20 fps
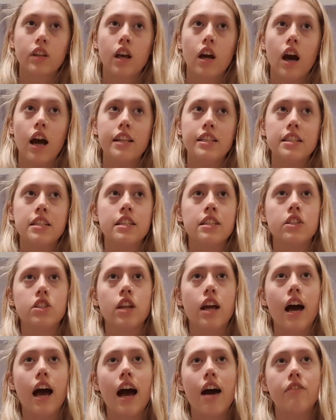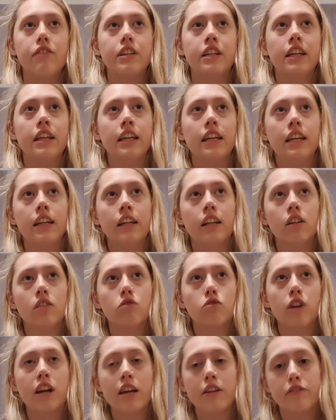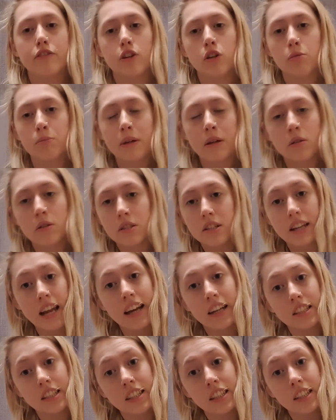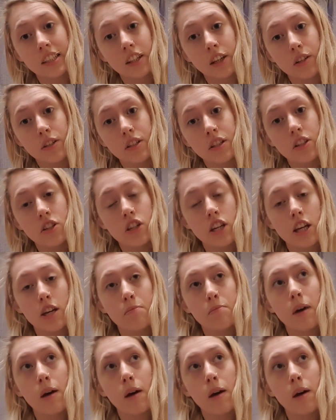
I didn't have any refuel meals today because I didn't go to the gym.